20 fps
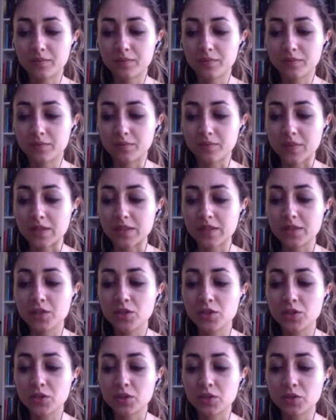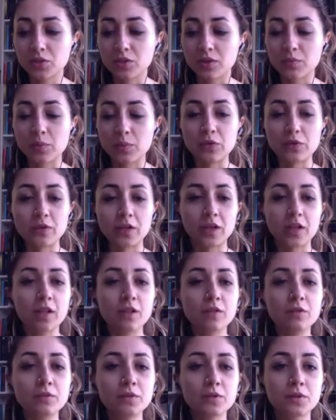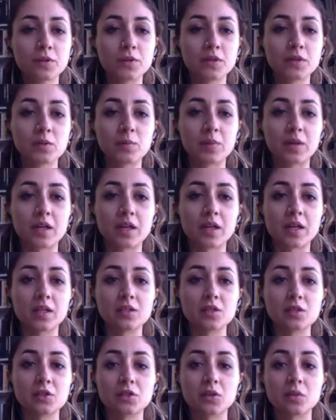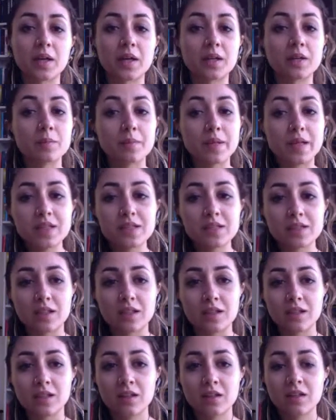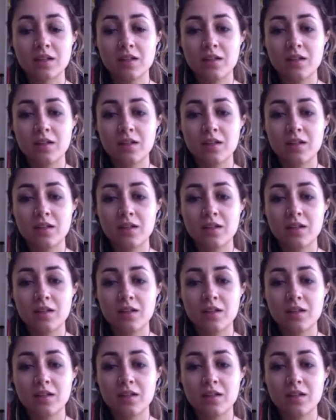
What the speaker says: my teachers who I've been very influenced by is Joanna Macy.